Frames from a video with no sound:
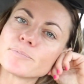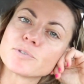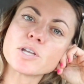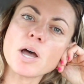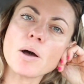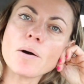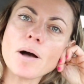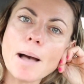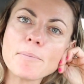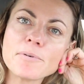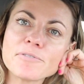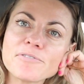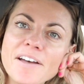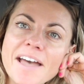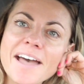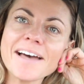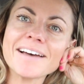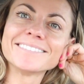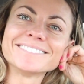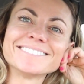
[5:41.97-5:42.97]
so I'm a
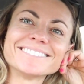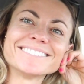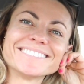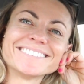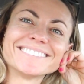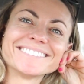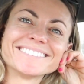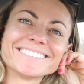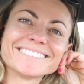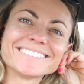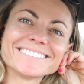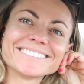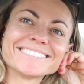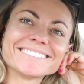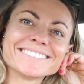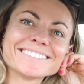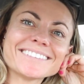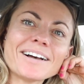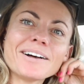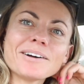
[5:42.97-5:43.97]
fan.
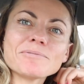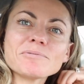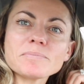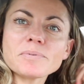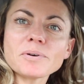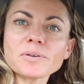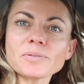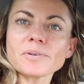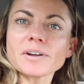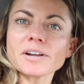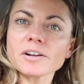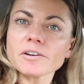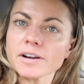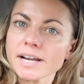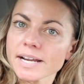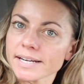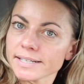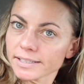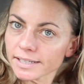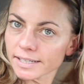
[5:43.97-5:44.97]
Oh, and we're both wearing green.